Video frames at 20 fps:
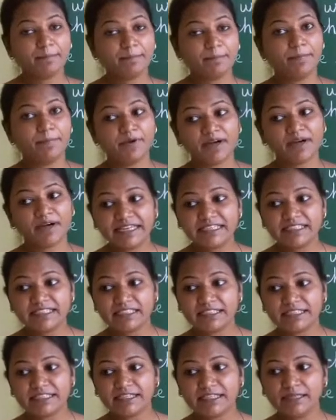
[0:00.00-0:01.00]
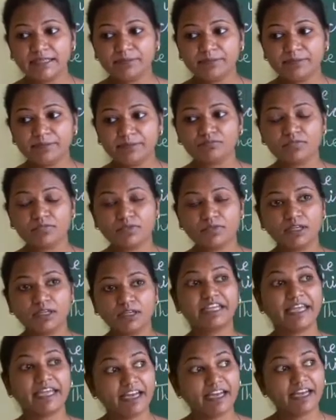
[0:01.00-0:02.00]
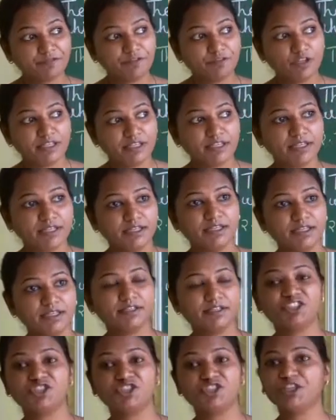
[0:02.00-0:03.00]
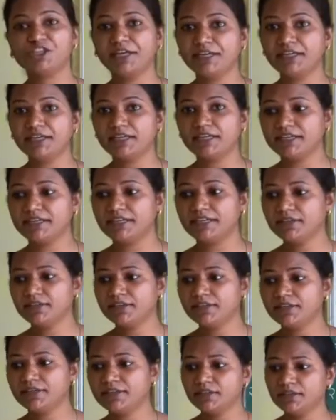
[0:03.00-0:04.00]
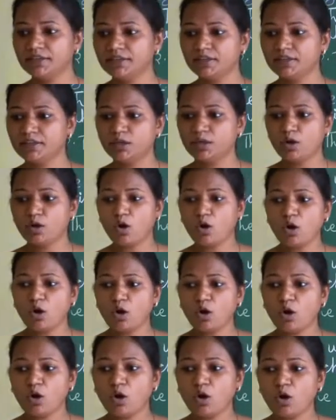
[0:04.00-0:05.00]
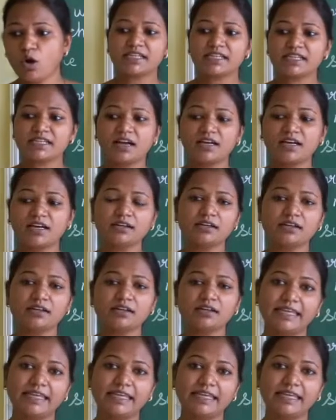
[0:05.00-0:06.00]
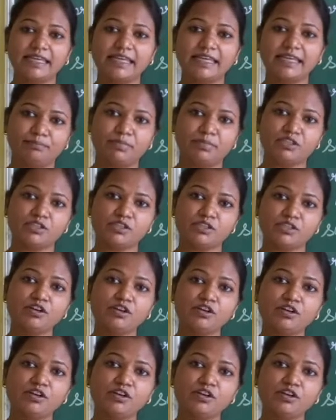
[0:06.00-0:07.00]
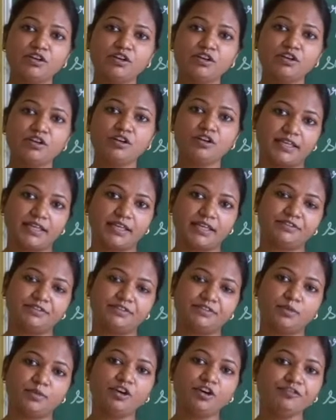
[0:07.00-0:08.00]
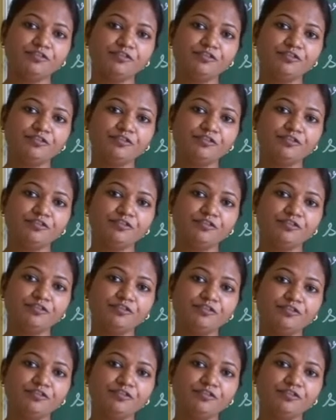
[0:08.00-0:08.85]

brightly, carefully, gently. All these are examples of adverb of manner.